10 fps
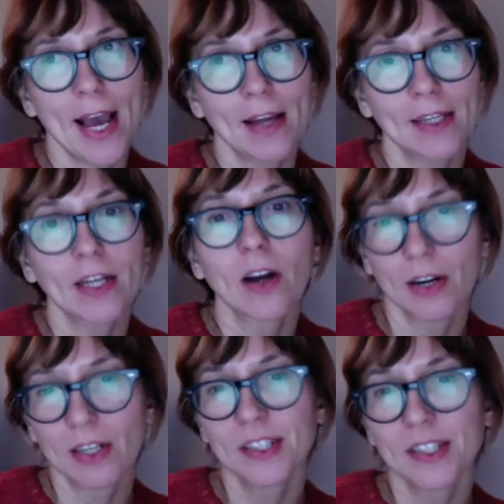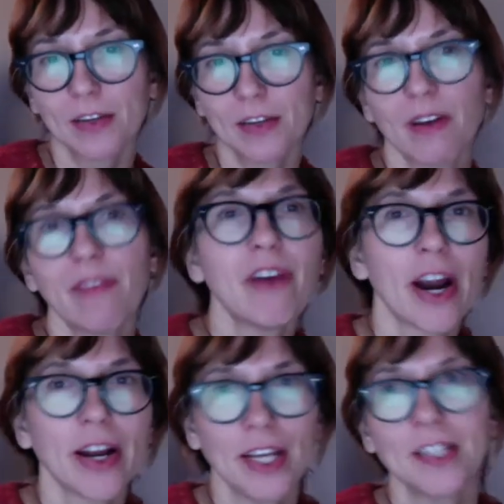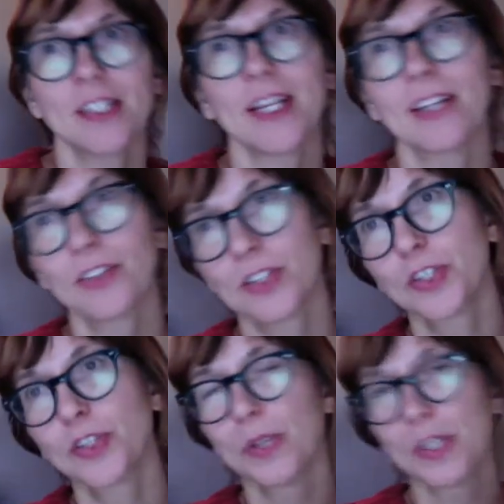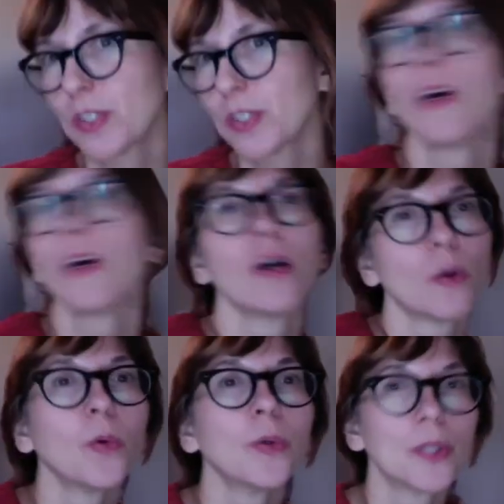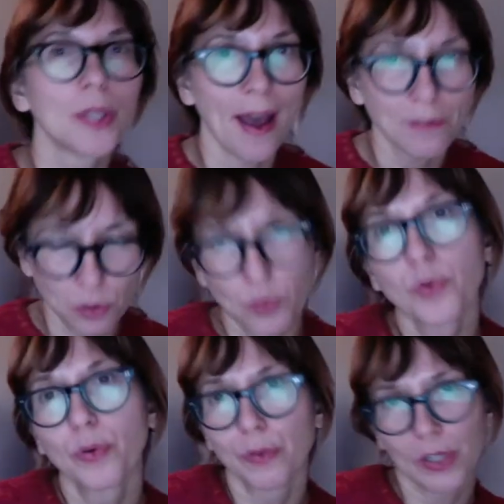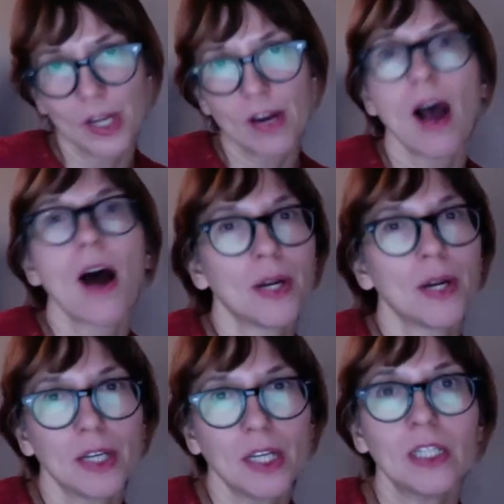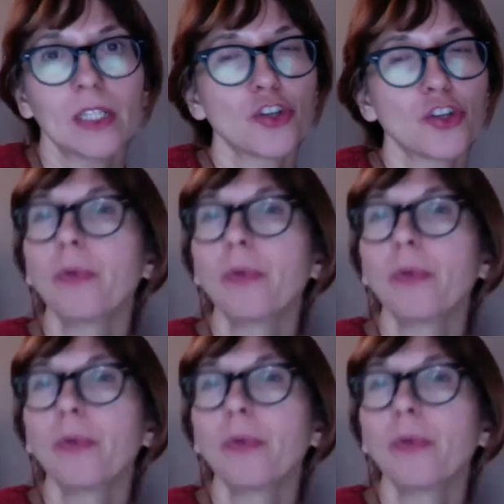the current state of affairs is that students would have to look for our internship.